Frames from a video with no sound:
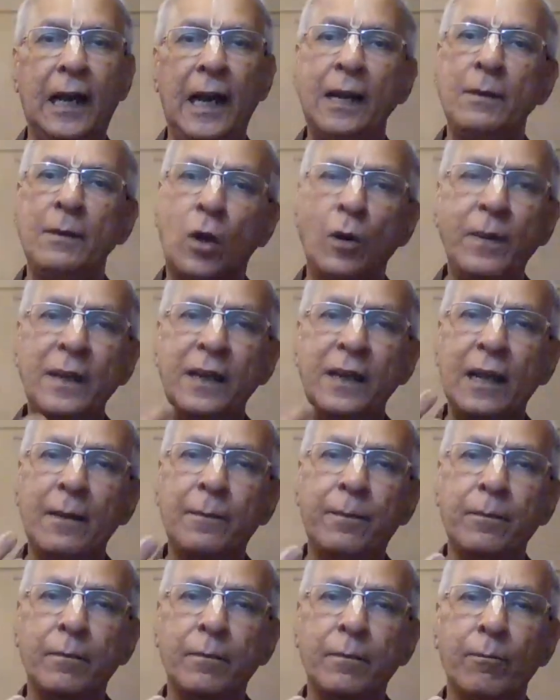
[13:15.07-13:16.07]
I am not
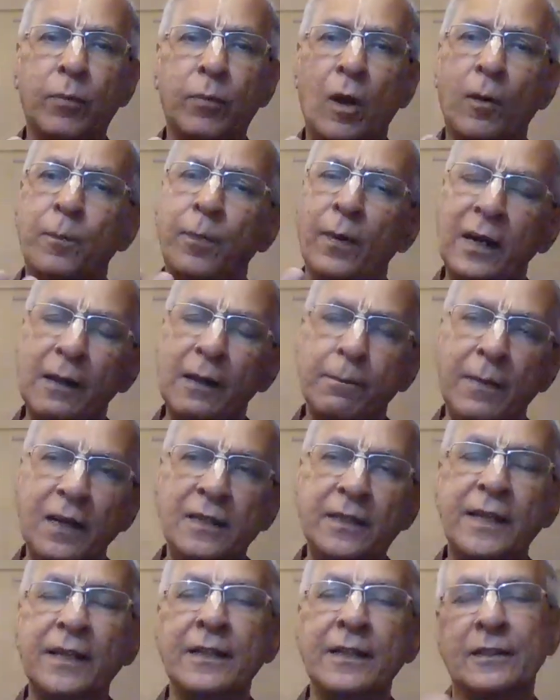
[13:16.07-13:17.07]
being properly
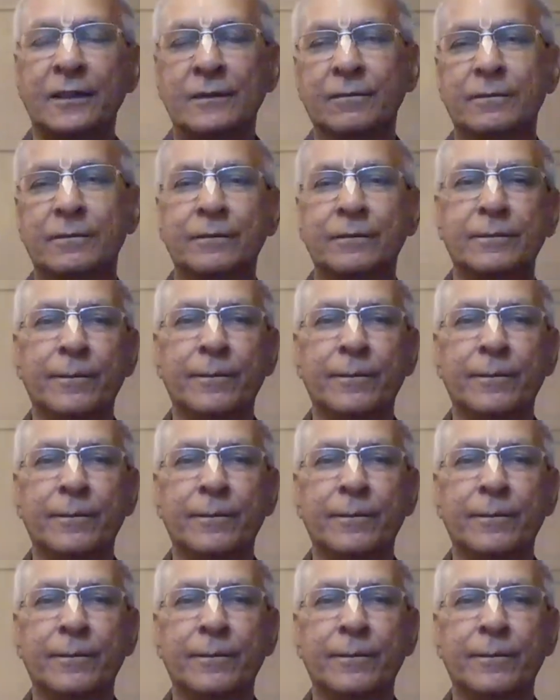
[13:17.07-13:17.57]
maintained.